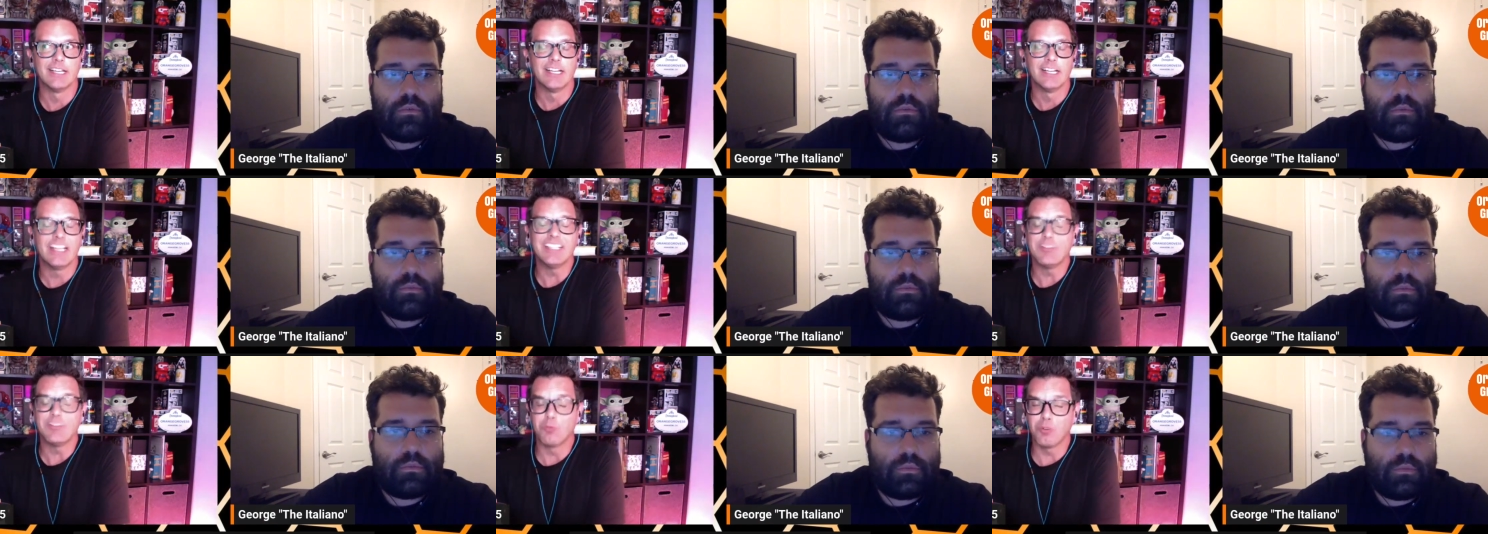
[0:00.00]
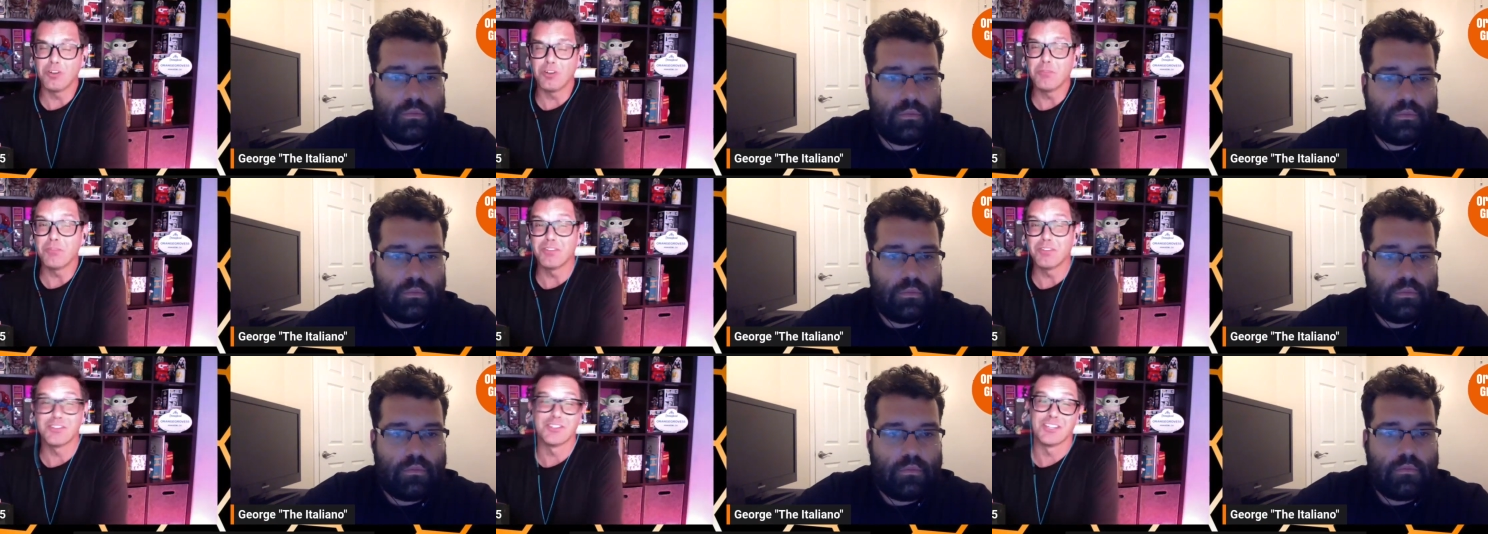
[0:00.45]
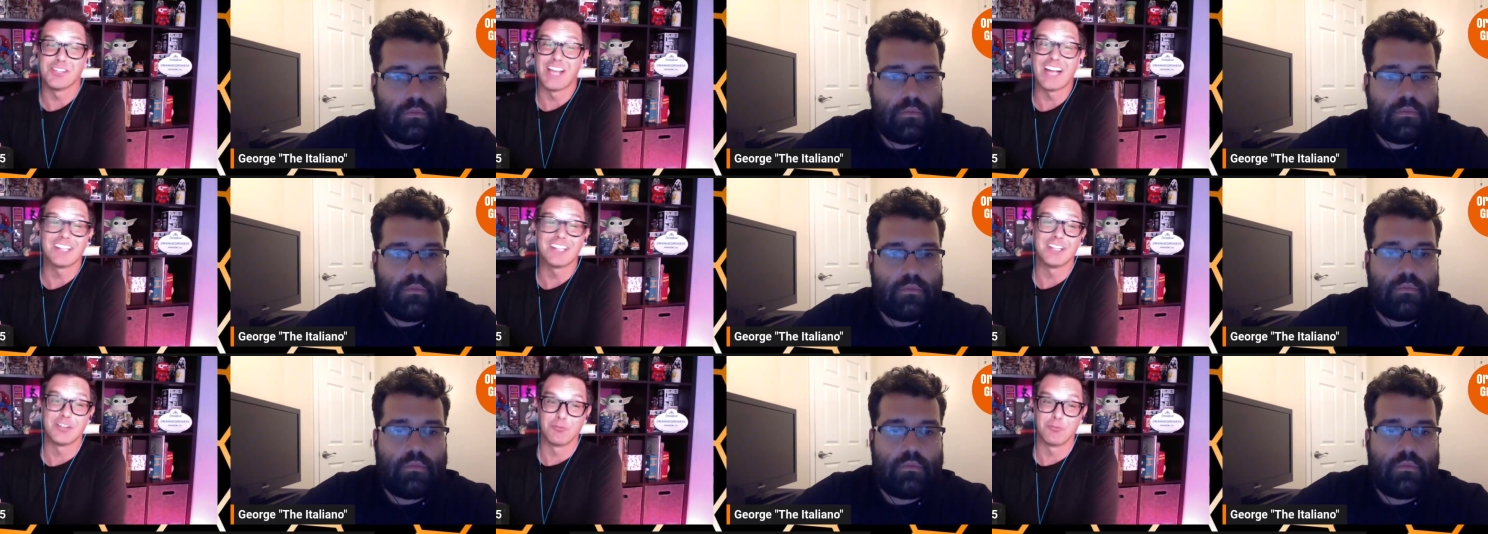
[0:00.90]
Speaker 1: it, Warner Brothers is
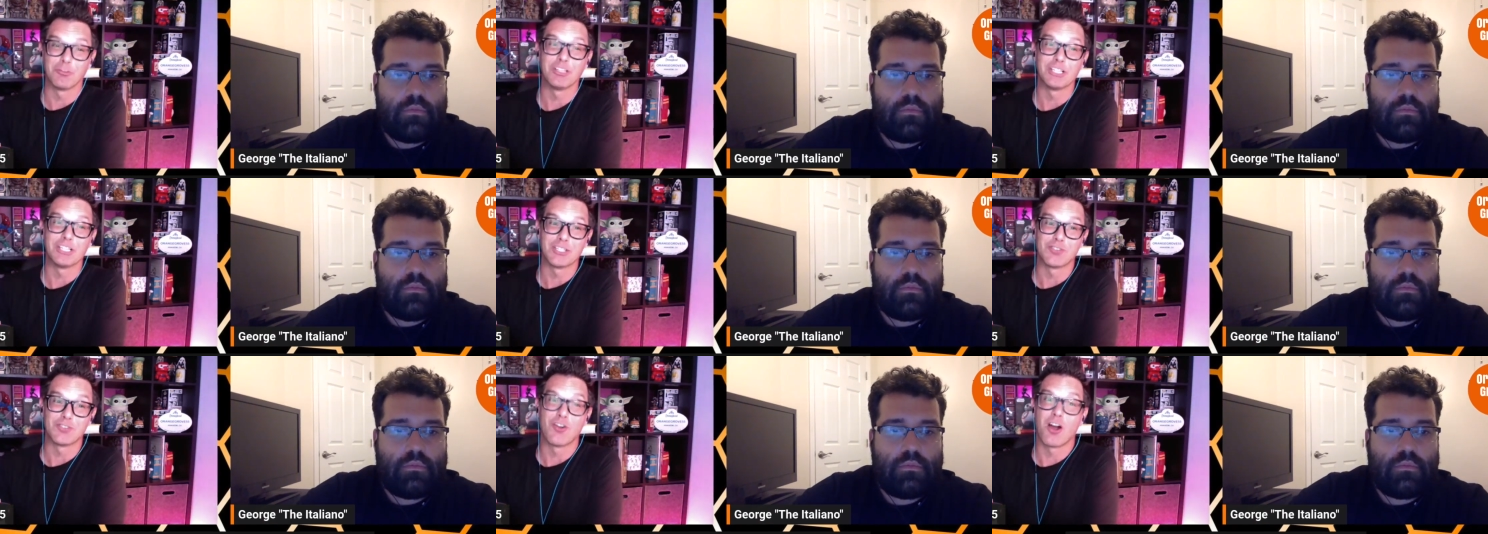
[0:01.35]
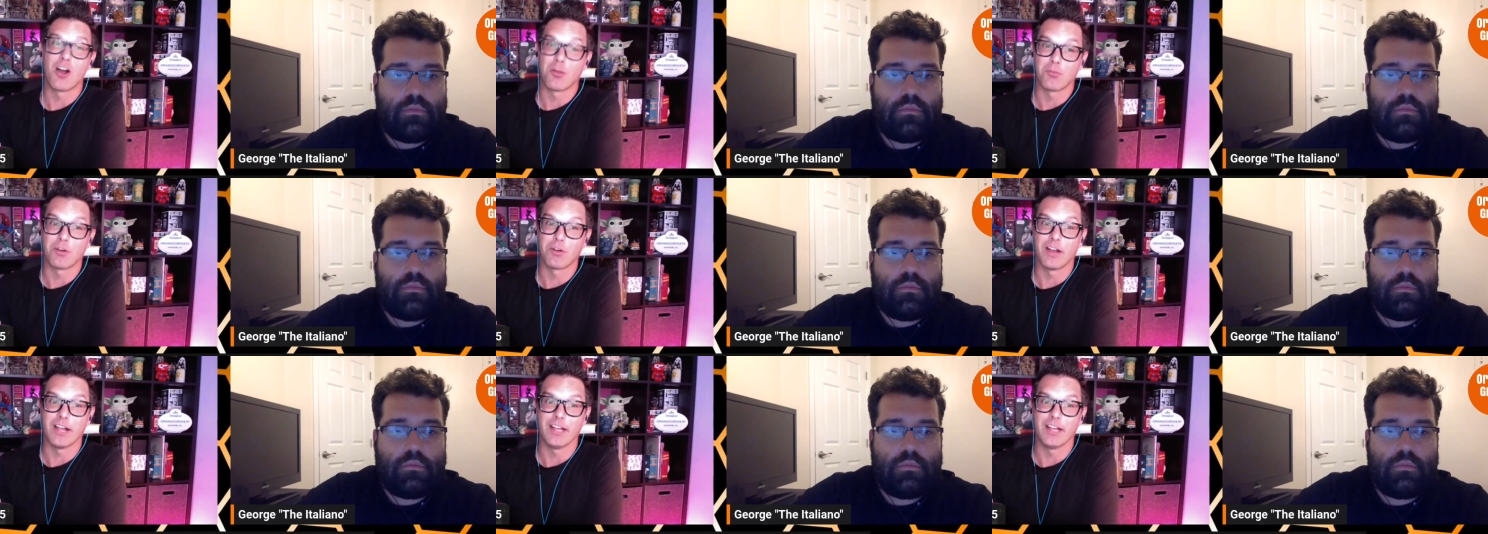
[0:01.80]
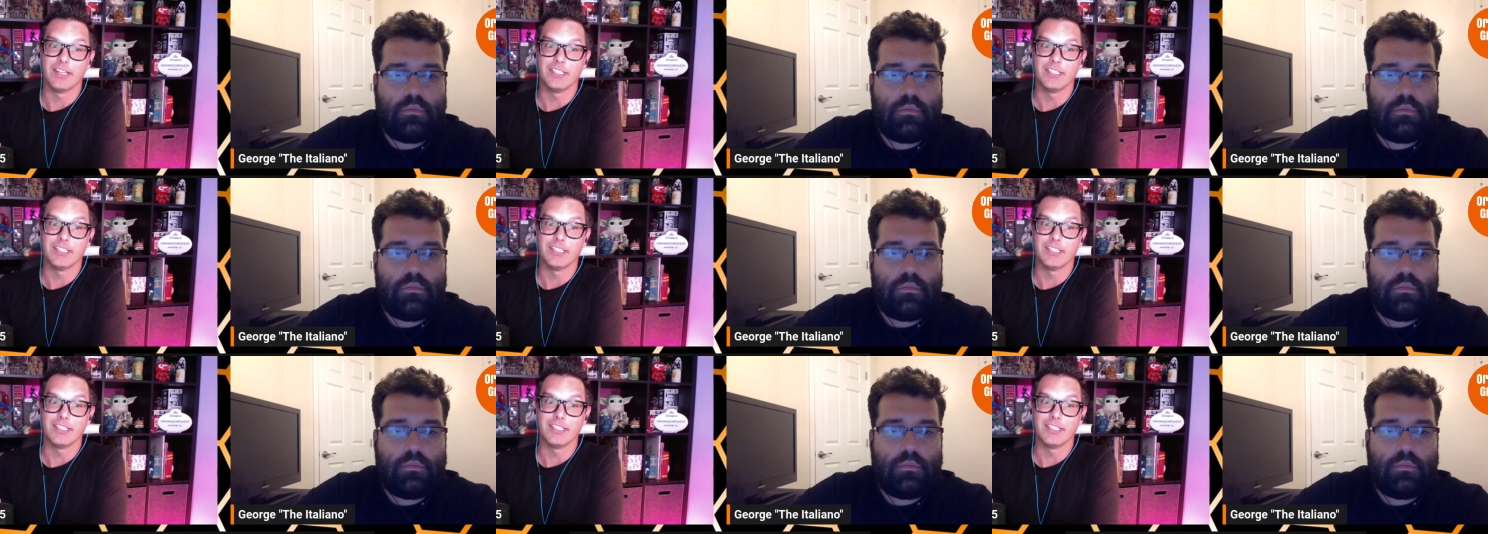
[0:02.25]
actually a really strong brand.